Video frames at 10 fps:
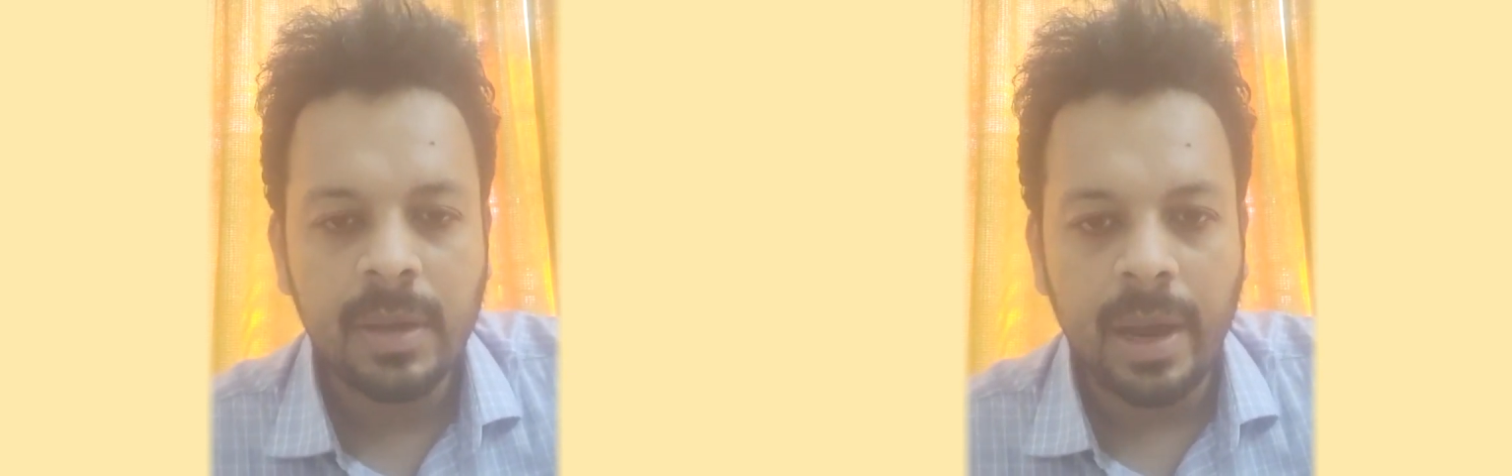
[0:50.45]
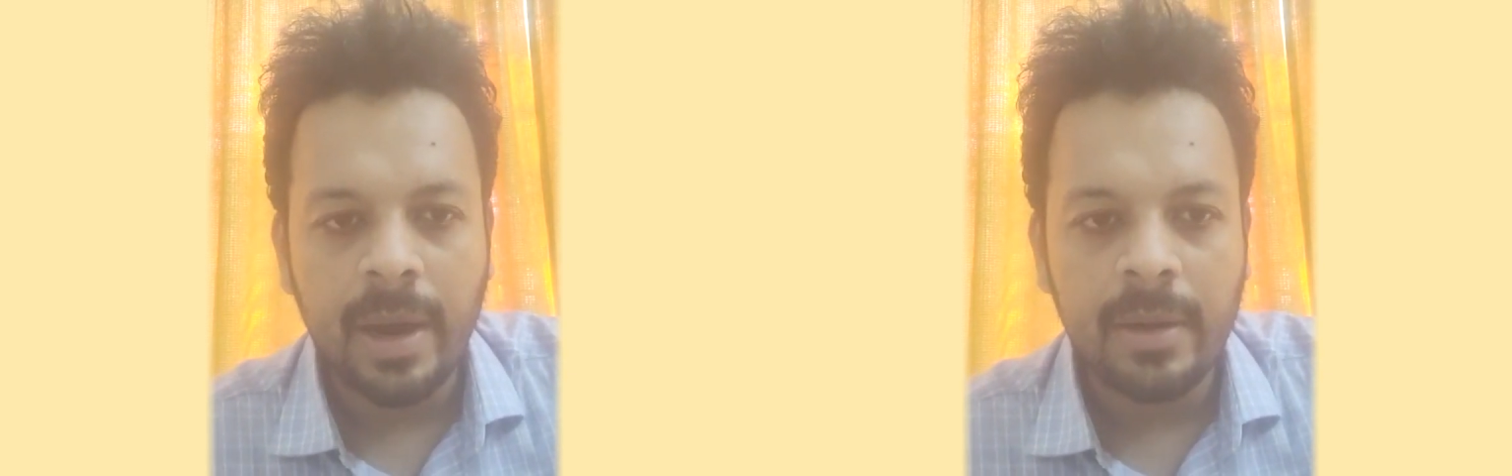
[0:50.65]

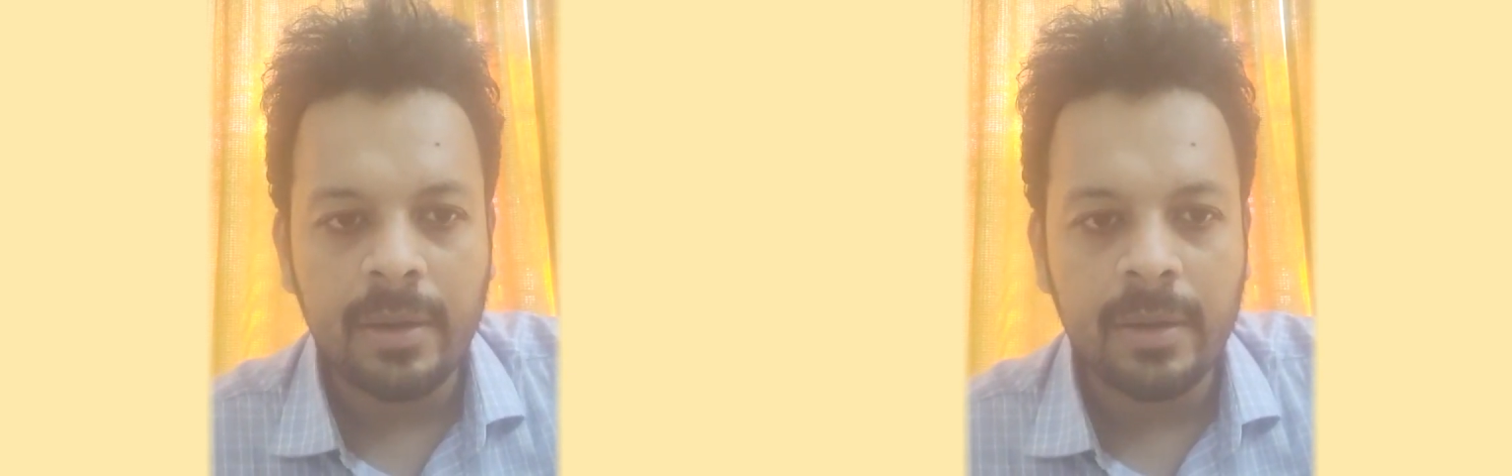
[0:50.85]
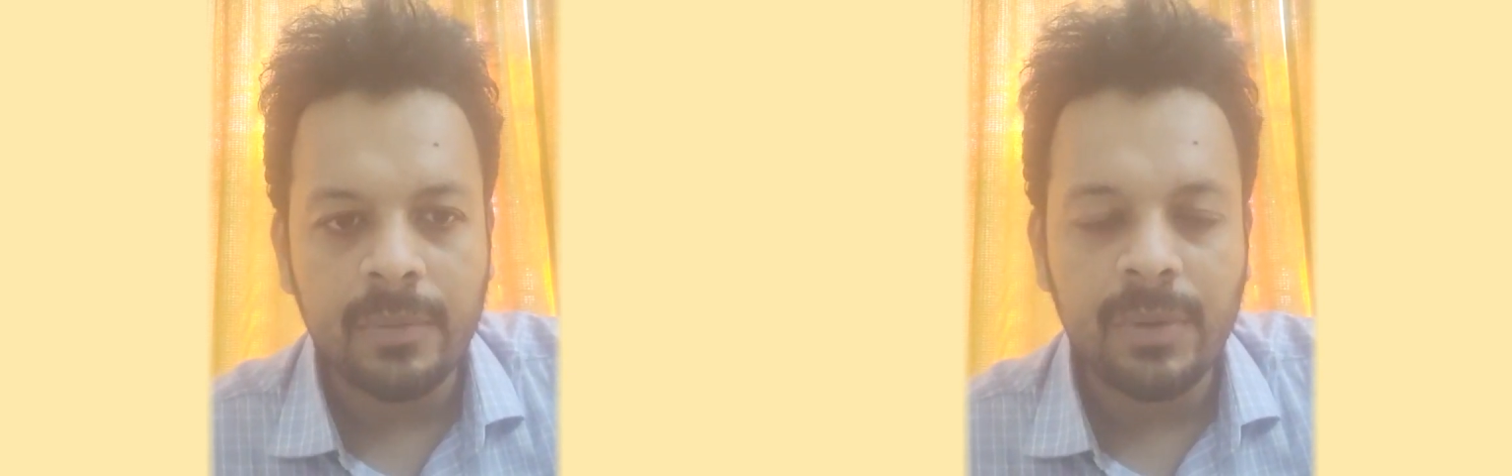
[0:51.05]

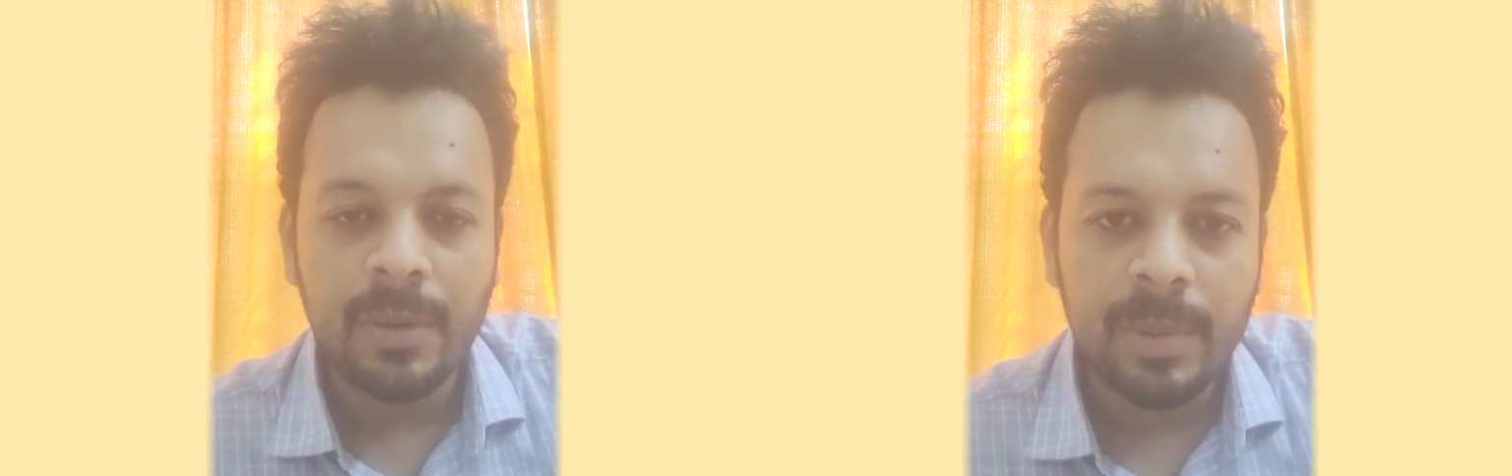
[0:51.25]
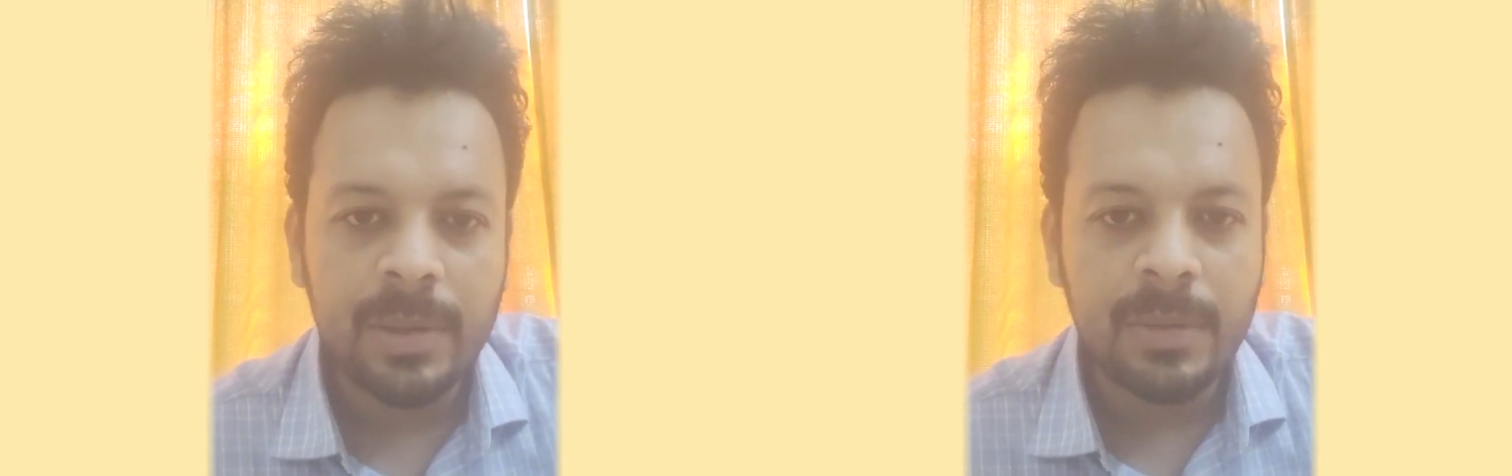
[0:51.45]
and we
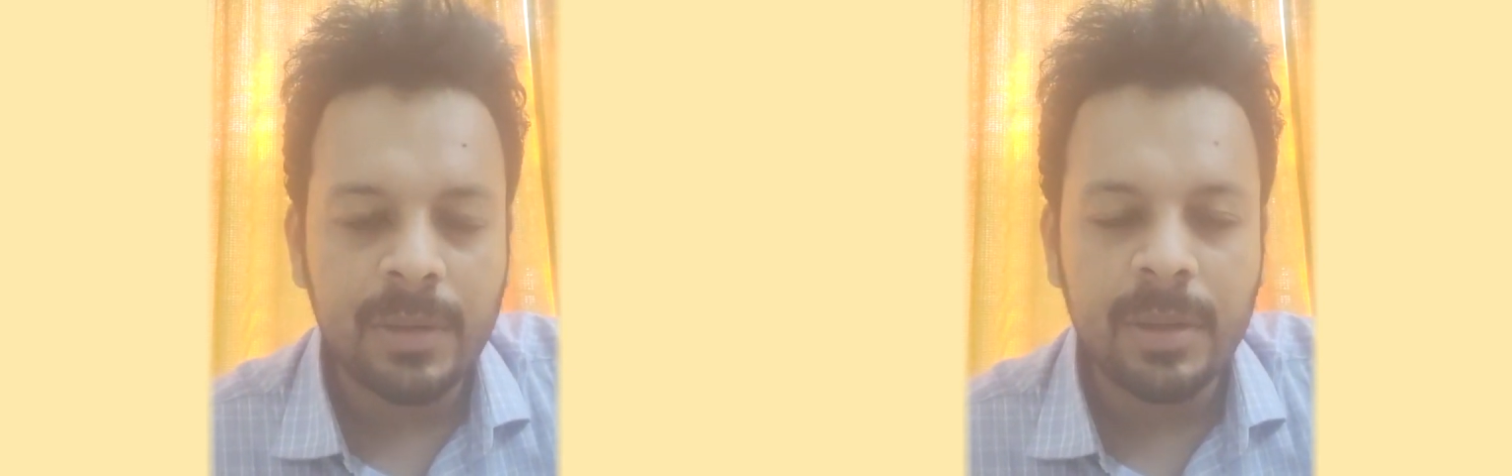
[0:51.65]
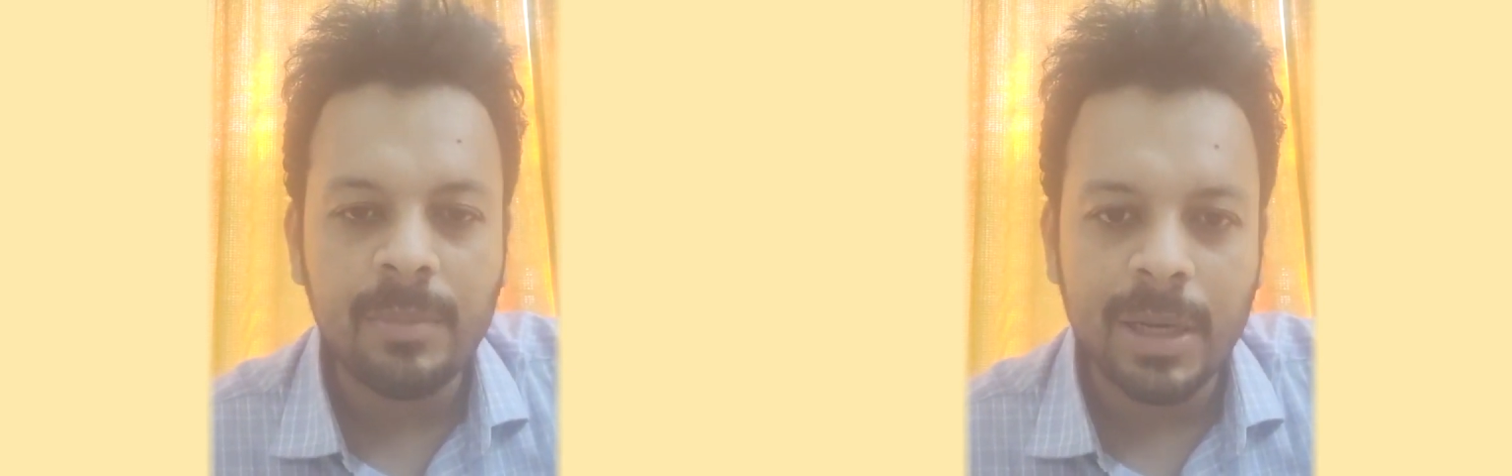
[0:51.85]
have been
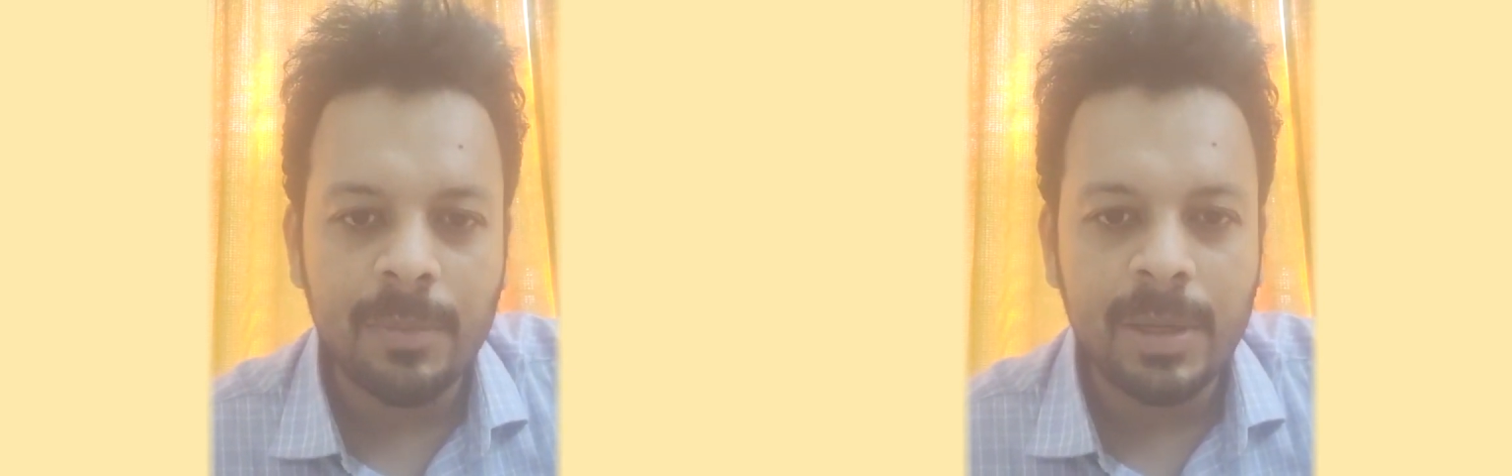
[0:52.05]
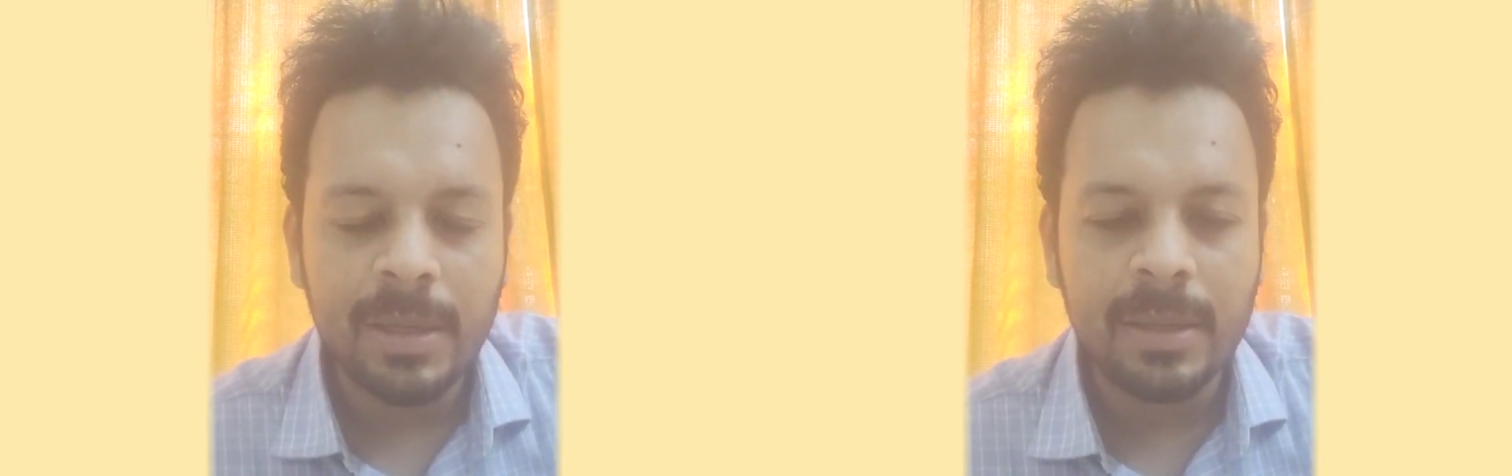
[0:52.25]
treating
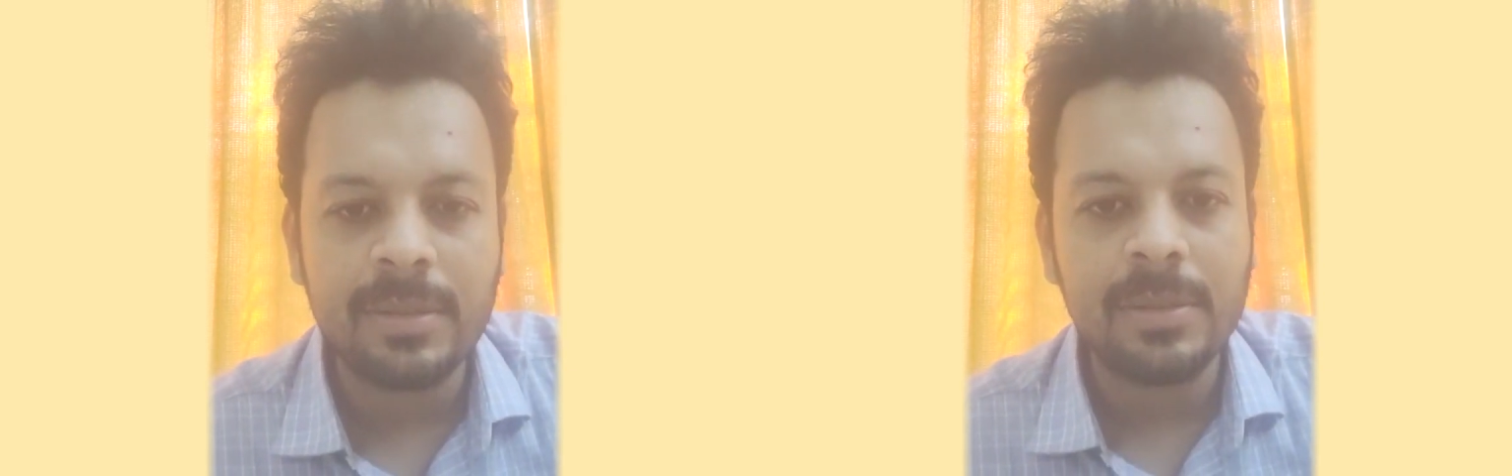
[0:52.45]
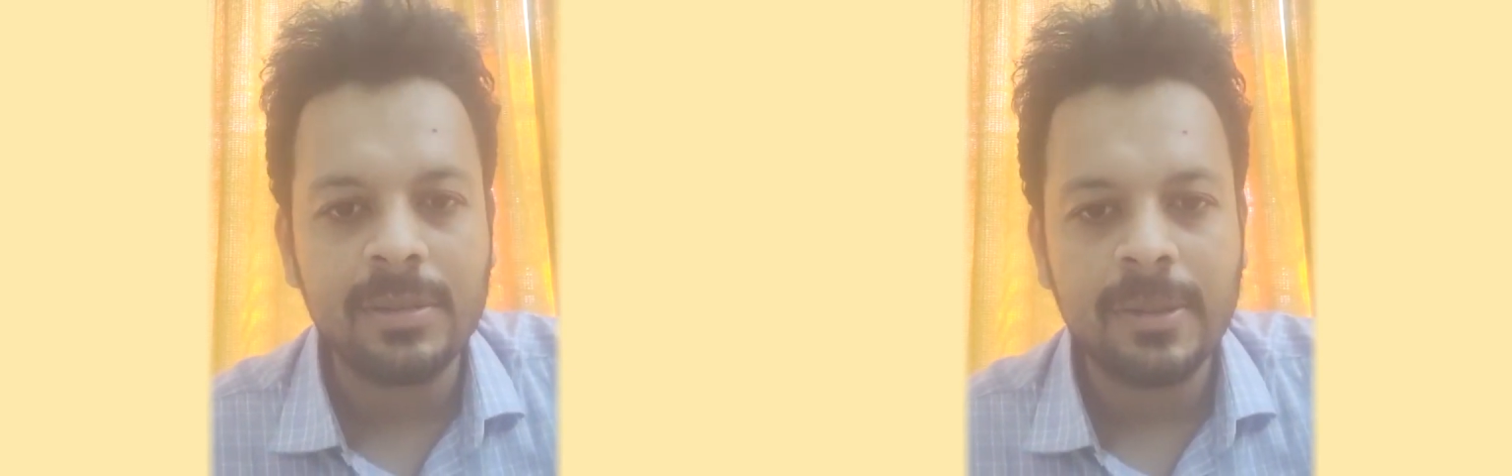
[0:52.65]
many
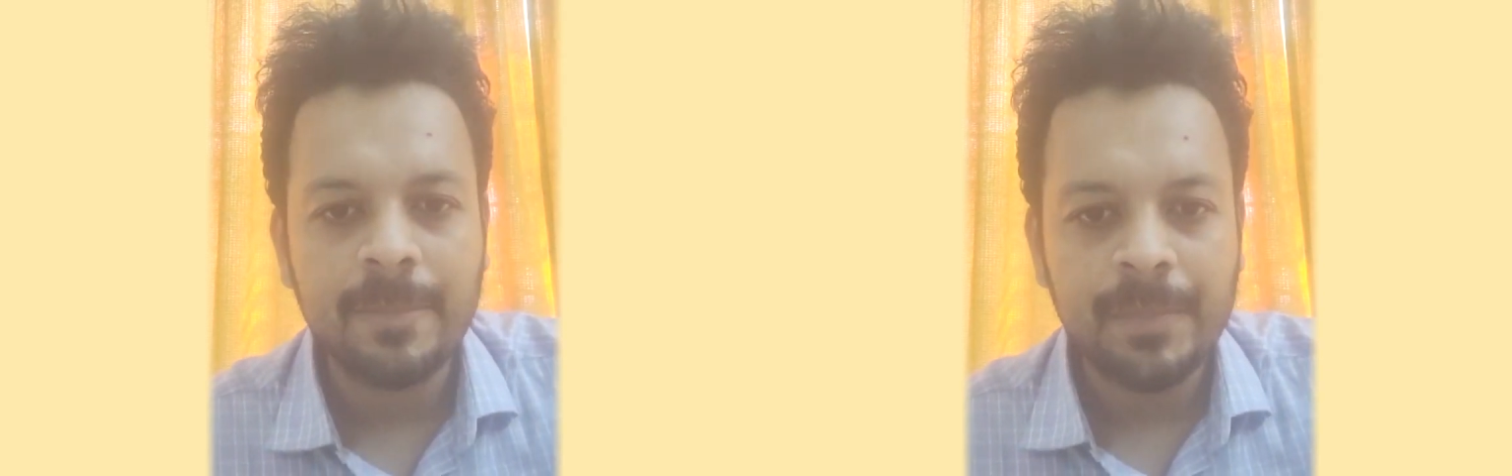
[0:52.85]
cases